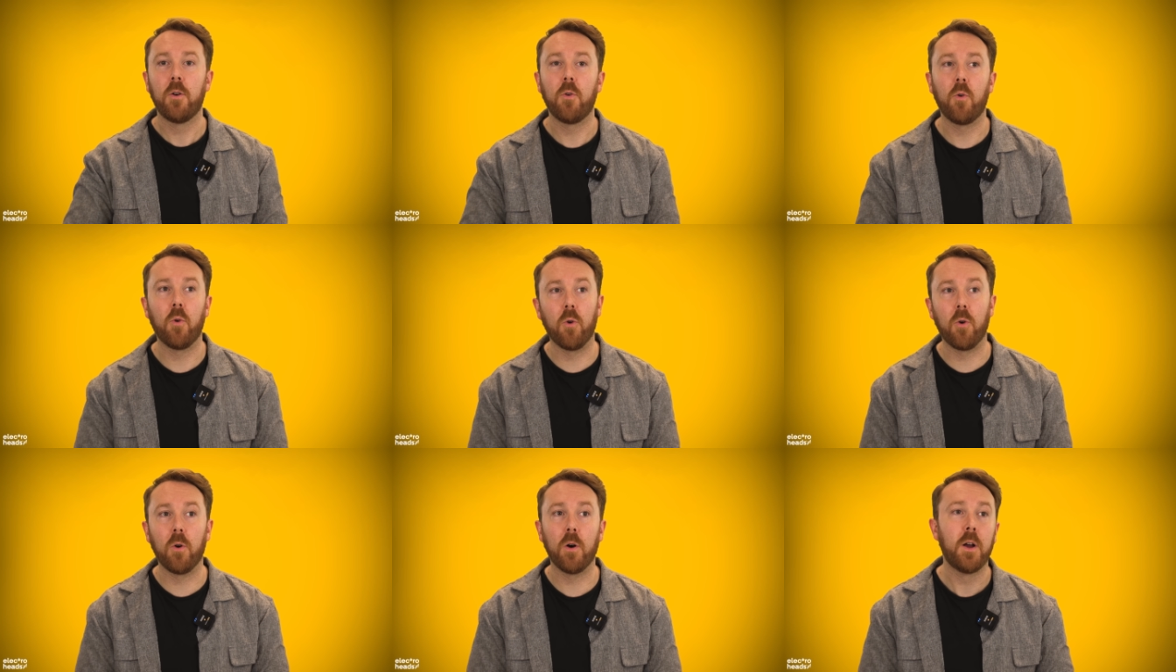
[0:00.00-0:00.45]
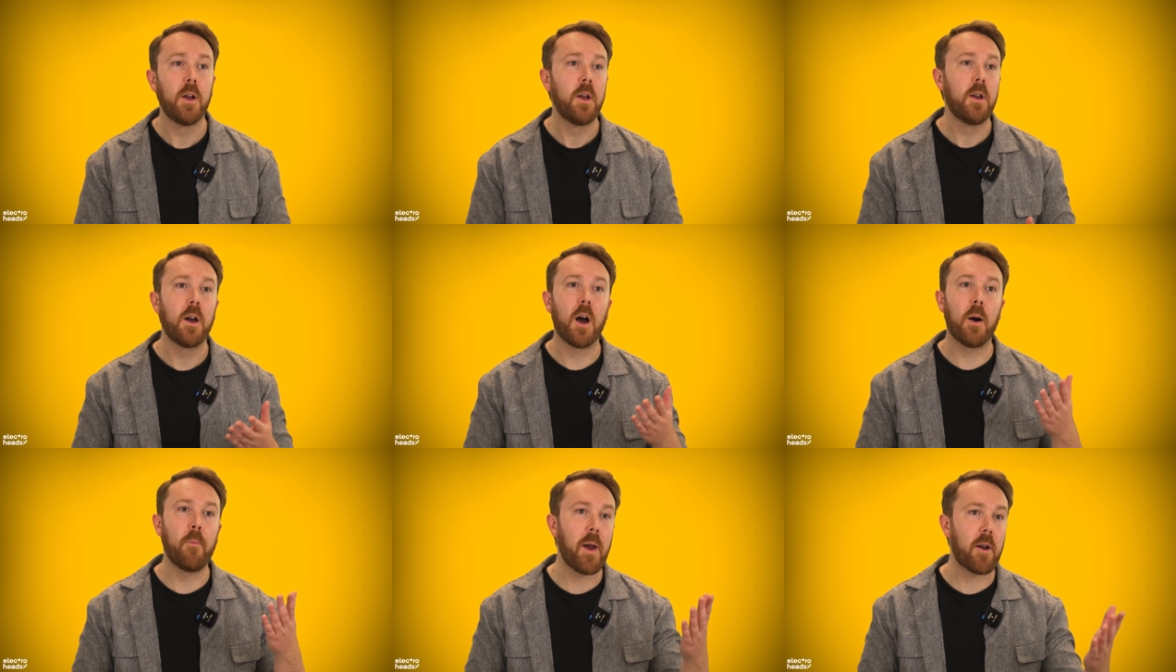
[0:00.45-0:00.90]
or
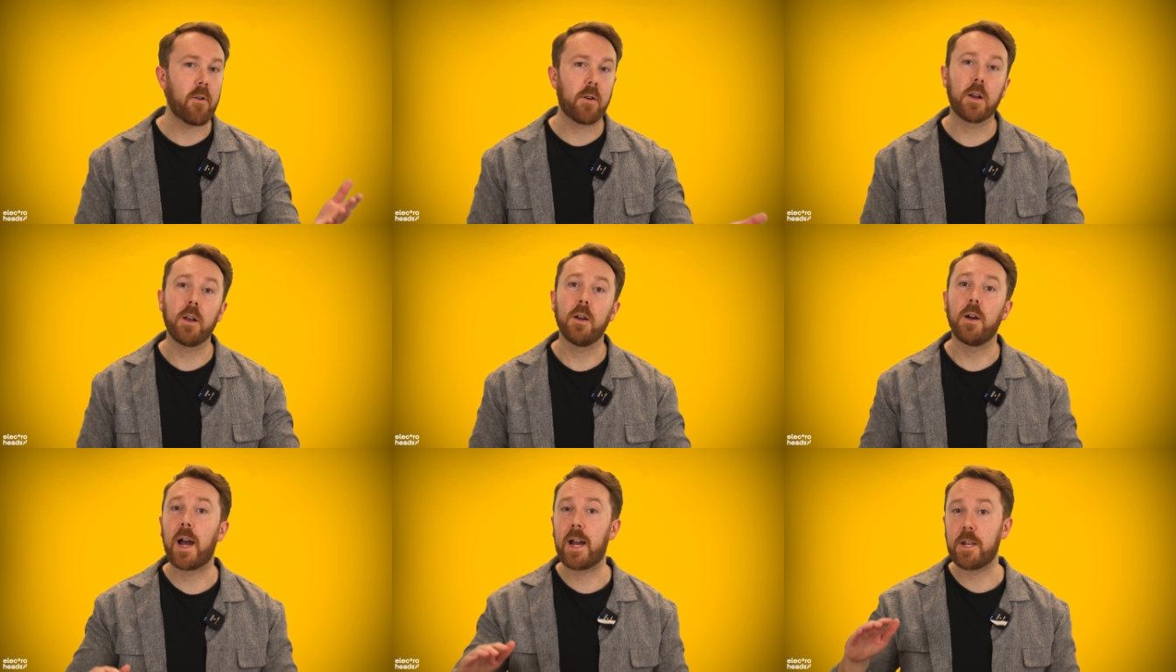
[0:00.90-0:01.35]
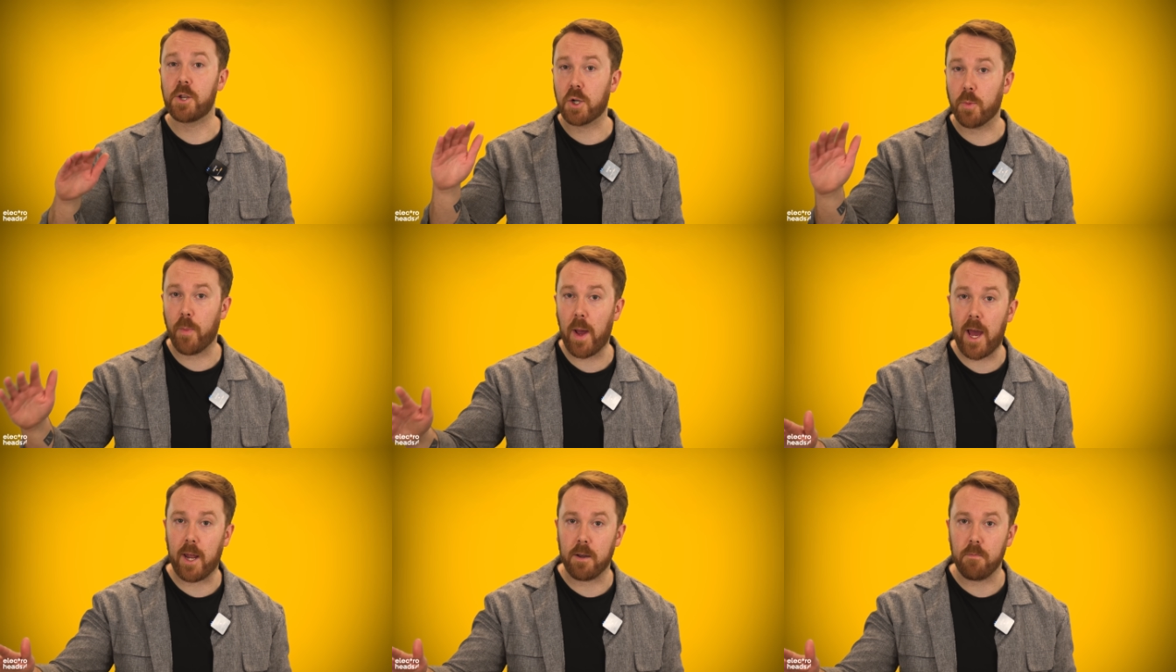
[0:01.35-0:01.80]
America and
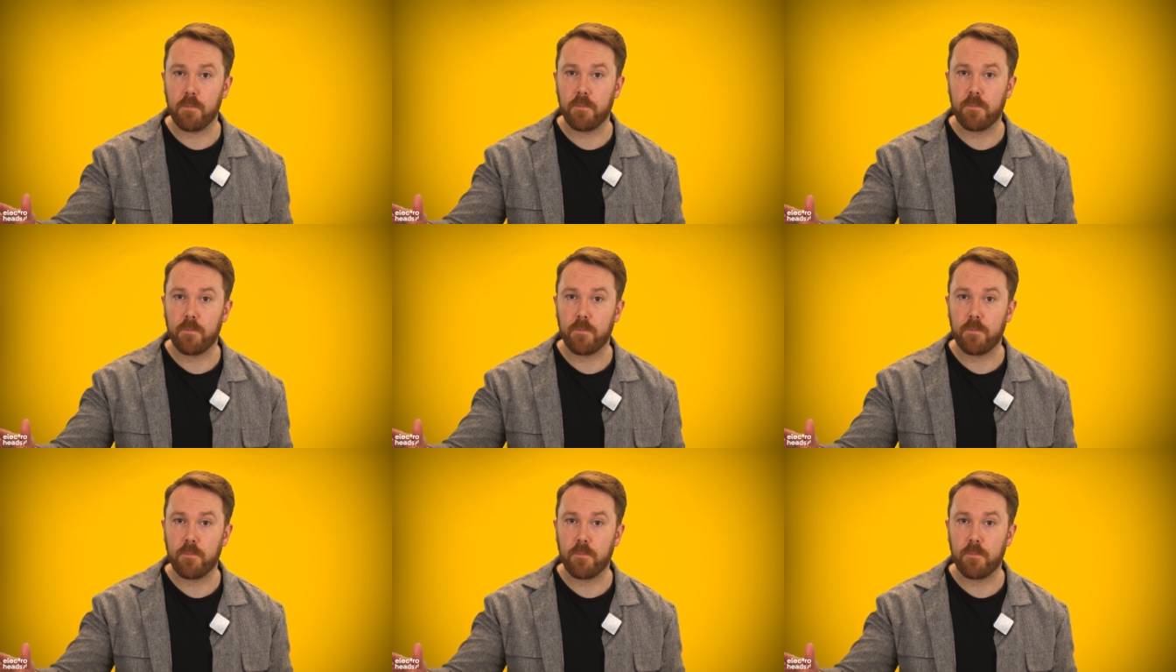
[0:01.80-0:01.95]
Japan.